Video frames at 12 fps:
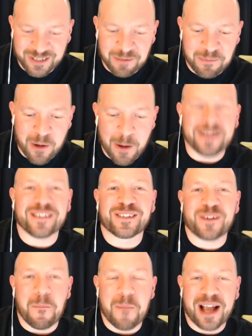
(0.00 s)
Suburban
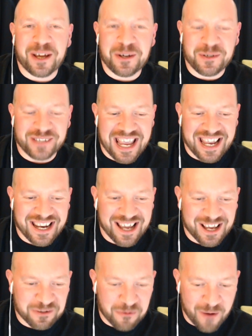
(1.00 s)
Scumbag who's in
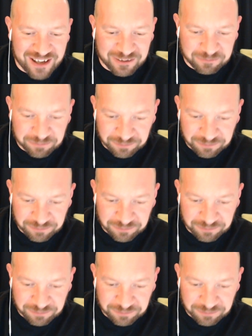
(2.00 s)
as well.